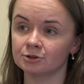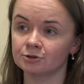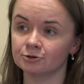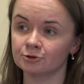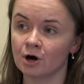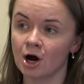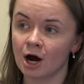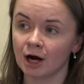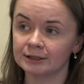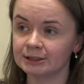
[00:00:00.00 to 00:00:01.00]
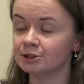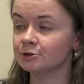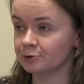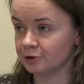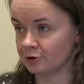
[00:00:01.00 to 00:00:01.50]
to
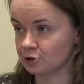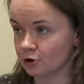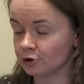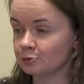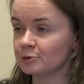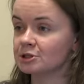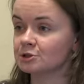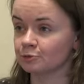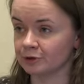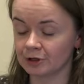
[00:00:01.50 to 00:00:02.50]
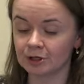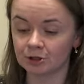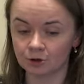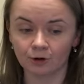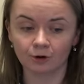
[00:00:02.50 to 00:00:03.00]
deal with the documents
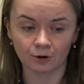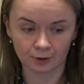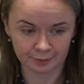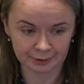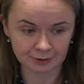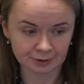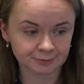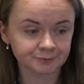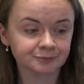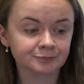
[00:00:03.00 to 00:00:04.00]
within your corpus.